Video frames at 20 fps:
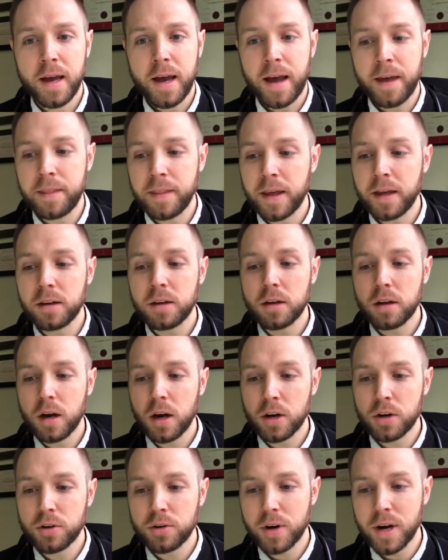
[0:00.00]
and then
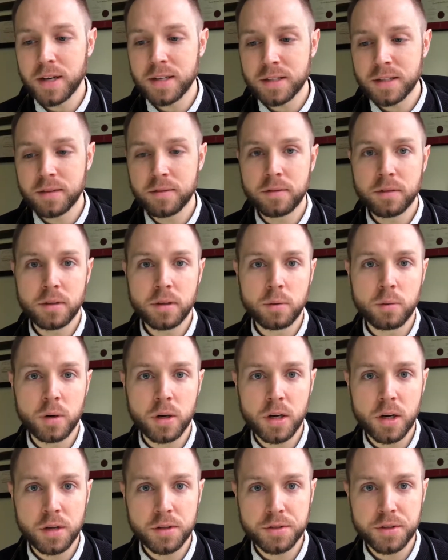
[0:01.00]
aggressively
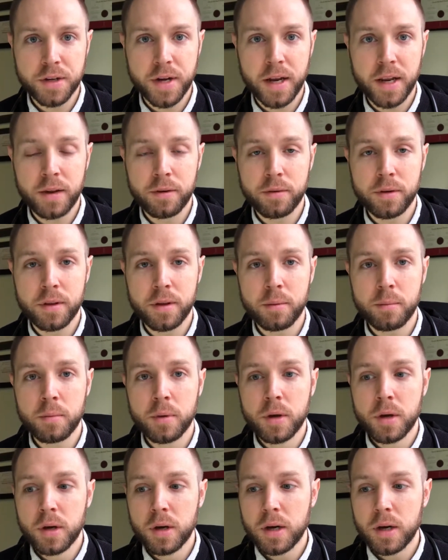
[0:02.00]
work on circadian rhythm